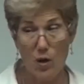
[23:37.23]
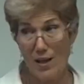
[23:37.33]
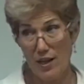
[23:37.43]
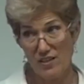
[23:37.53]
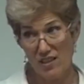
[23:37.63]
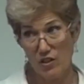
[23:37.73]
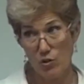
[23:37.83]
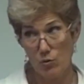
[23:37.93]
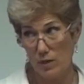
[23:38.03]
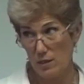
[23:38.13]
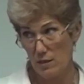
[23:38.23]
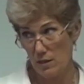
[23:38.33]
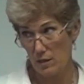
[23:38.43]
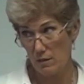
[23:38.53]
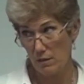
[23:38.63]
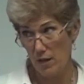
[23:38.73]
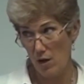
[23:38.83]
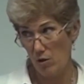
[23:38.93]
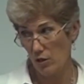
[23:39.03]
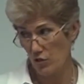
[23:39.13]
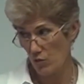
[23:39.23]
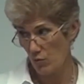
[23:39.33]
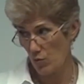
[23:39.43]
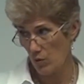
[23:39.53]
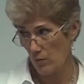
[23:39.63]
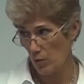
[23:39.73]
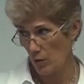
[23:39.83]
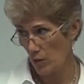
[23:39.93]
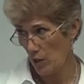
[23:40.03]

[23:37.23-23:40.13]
Wow, that's too easy. They all look so normal,